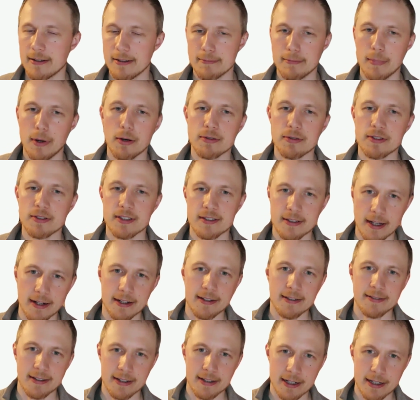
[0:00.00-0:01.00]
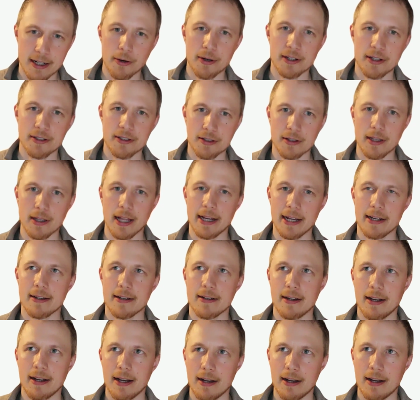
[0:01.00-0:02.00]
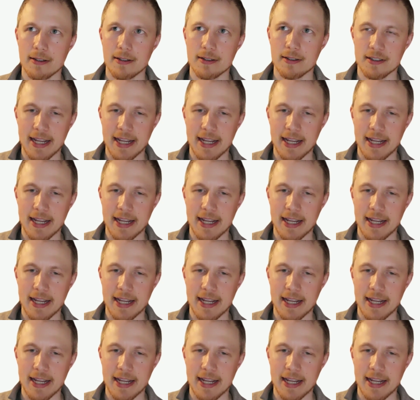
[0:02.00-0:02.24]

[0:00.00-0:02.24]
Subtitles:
most studies that go into like, does